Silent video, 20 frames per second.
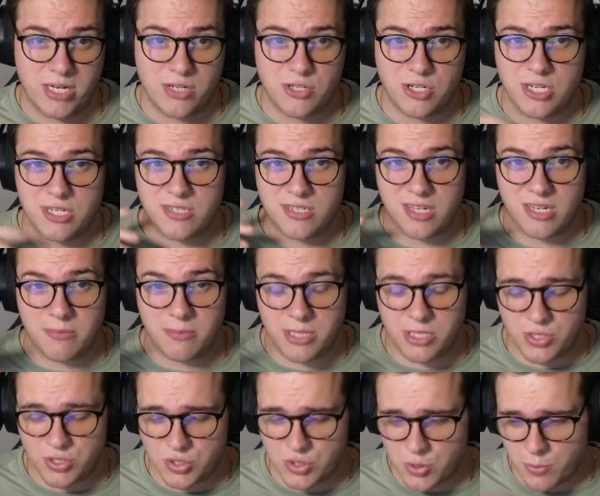is going to be
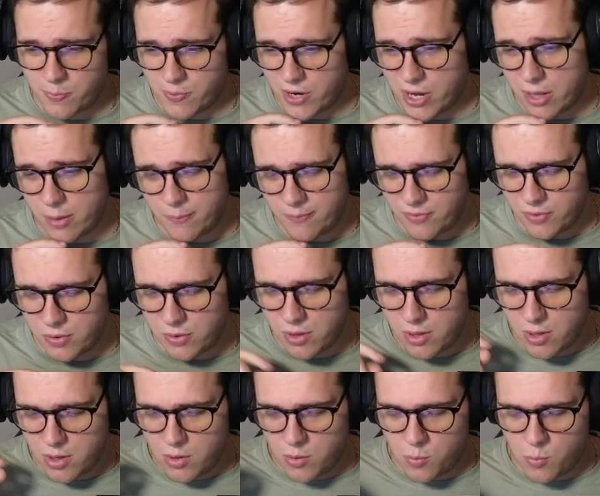super helpful
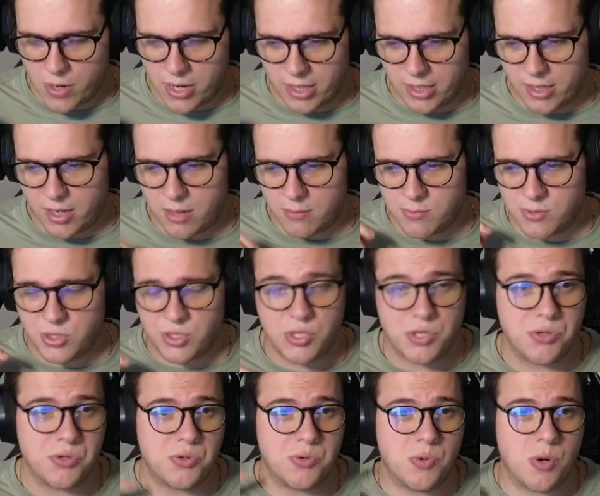when it comes
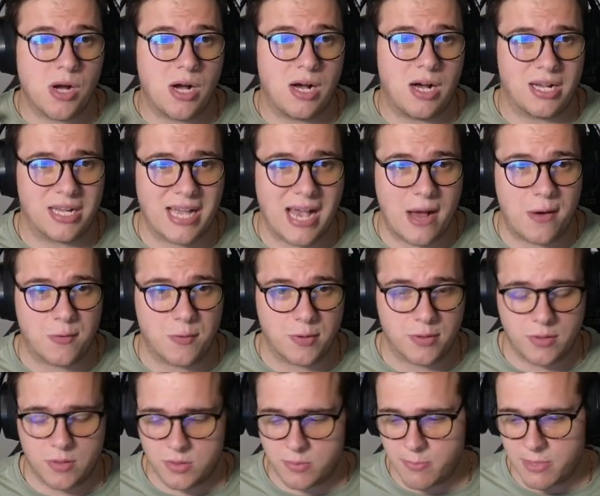to countering
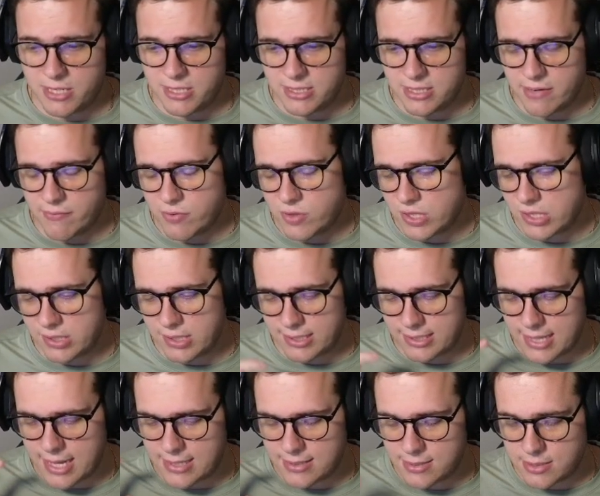those minis and everything like
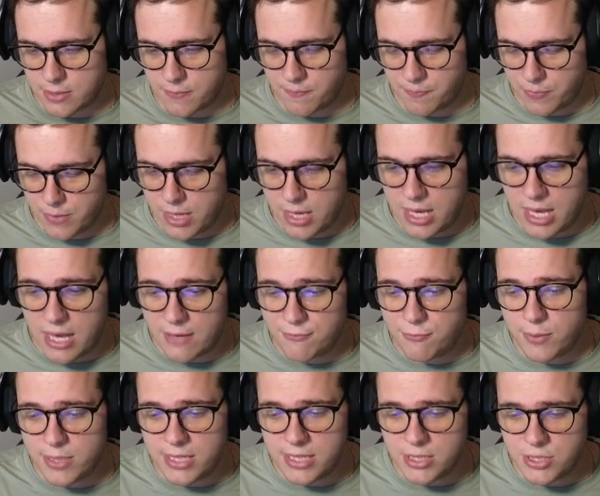that. So if
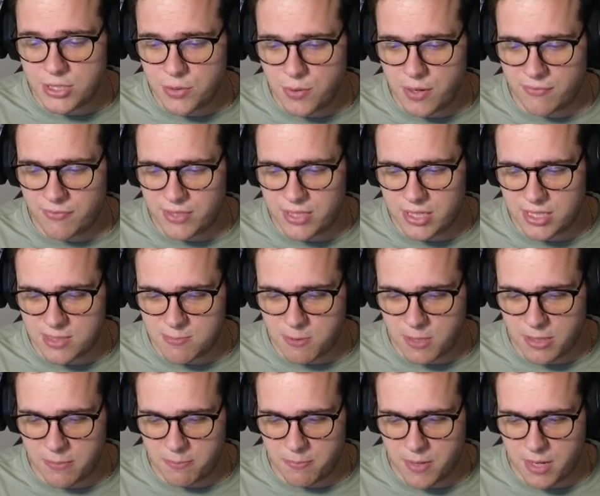we need to, if he does
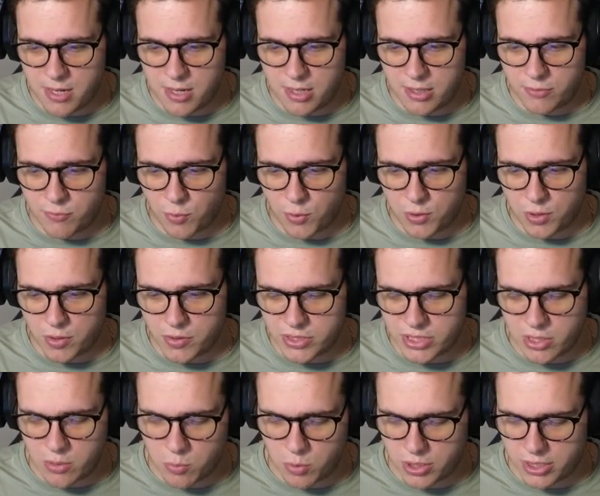play Royal Ghost
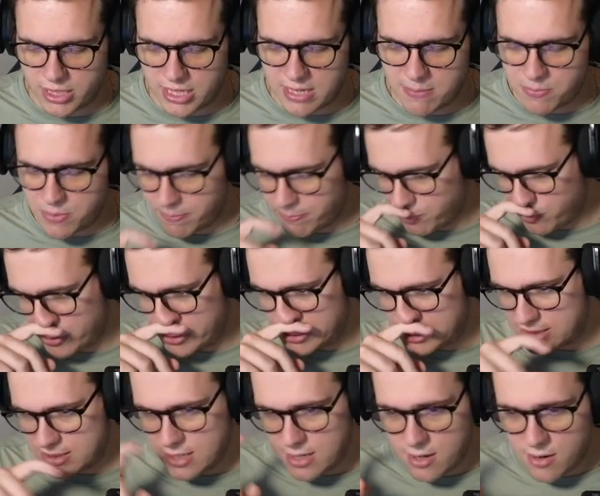here, we're going to keep the
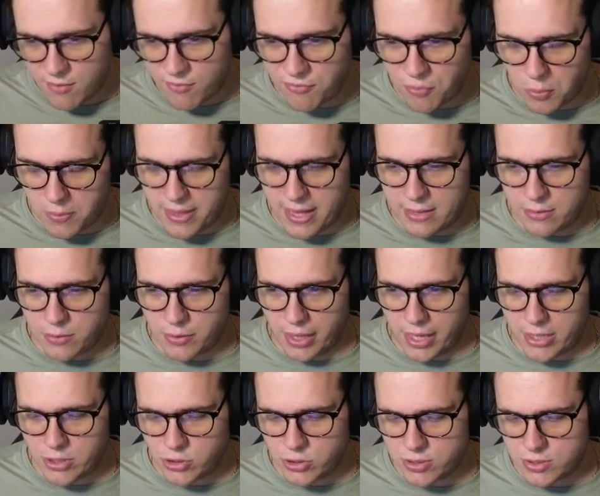Prince for that
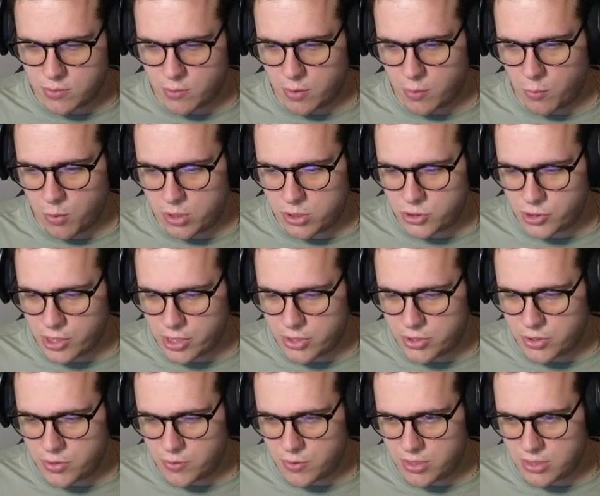location. So what I want to try to
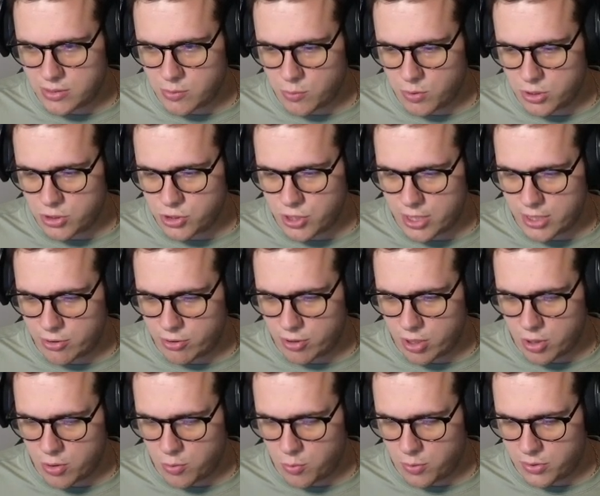do is I want to try to
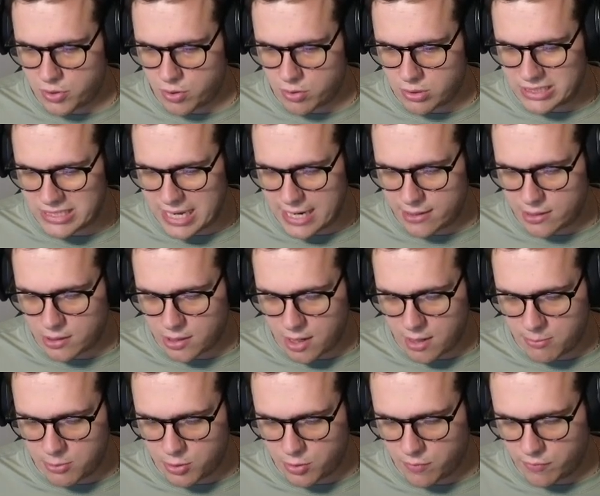go with our Dagger
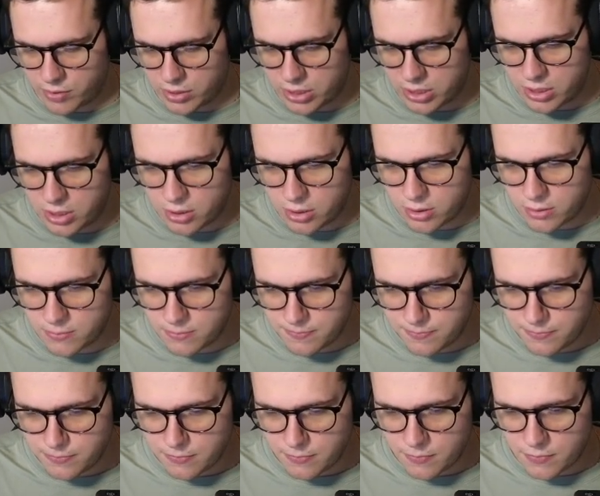Goblin over here.
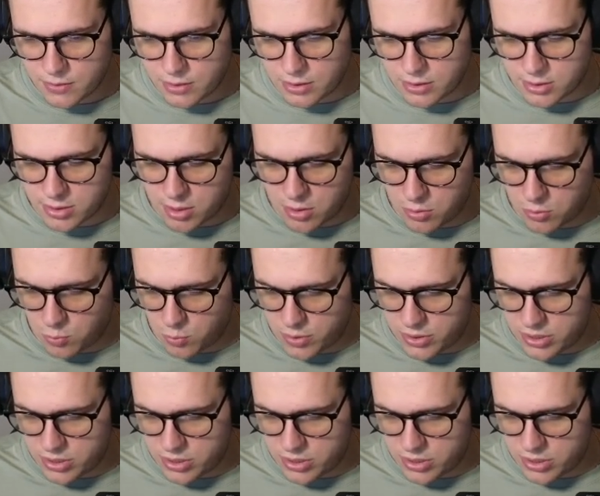Let's go with the